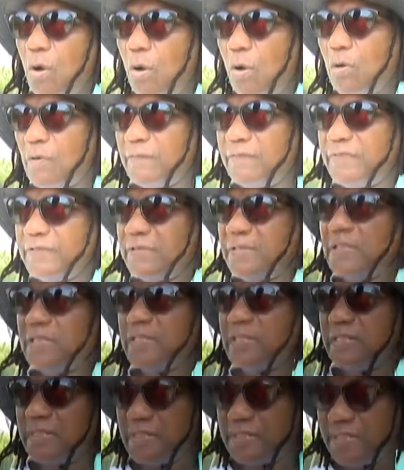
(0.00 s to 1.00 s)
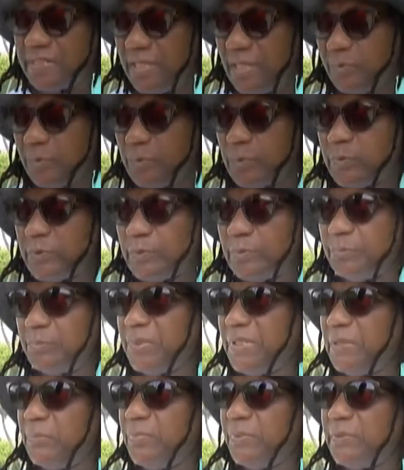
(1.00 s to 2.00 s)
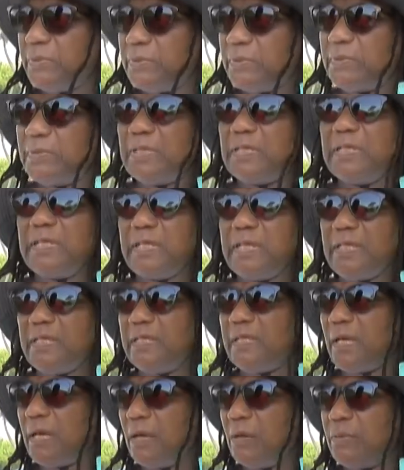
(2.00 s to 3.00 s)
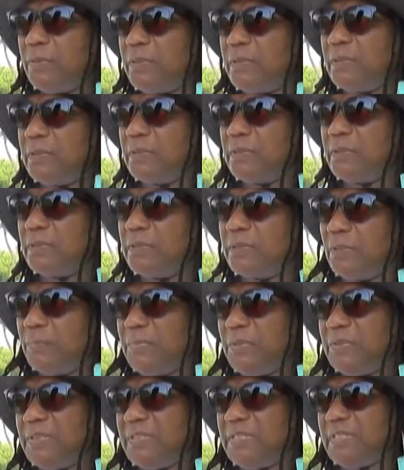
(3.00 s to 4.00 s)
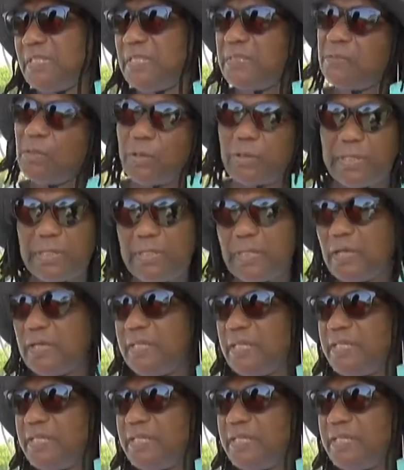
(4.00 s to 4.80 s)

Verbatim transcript: of the disabled people in our community or uh, in our